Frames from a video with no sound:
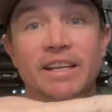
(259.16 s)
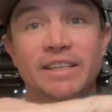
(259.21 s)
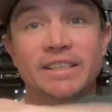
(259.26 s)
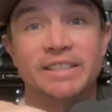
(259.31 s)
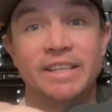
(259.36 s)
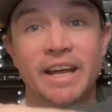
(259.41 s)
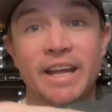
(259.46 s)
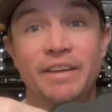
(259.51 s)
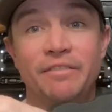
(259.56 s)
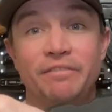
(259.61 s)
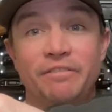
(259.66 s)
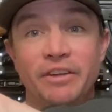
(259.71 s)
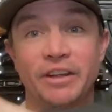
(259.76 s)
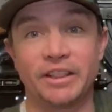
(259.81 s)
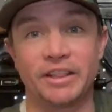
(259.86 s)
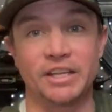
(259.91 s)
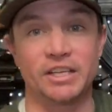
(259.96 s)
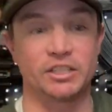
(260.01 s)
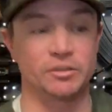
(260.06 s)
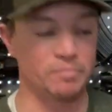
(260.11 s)
did
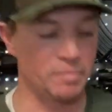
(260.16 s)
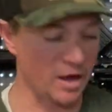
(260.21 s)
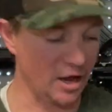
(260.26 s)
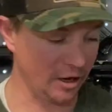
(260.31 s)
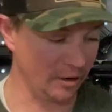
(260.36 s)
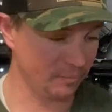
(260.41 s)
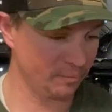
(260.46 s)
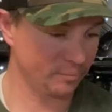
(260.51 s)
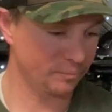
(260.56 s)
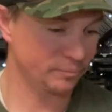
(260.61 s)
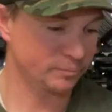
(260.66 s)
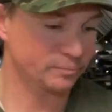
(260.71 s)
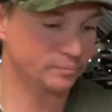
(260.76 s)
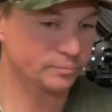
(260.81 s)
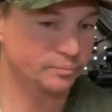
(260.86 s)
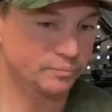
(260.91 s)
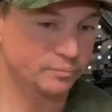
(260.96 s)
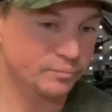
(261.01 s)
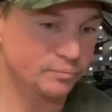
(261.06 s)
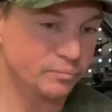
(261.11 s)
fit this belt.
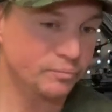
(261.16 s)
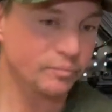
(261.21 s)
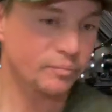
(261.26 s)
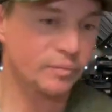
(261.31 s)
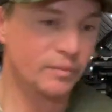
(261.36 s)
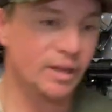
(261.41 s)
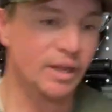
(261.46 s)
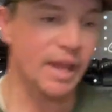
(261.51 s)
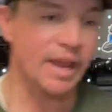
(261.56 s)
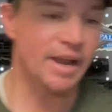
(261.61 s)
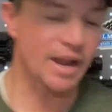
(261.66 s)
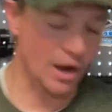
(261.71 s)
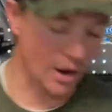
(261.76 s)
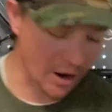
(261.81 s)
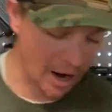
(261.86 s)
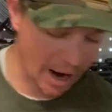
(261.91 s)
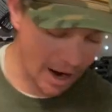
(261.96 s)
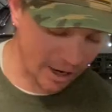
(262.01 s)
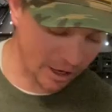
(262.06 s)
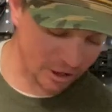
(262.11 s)

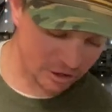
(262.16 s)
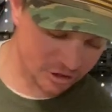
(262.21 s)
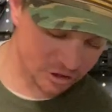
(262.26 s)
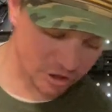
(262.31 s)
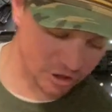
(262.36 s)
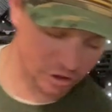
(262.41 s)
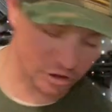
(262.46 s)
Now, I also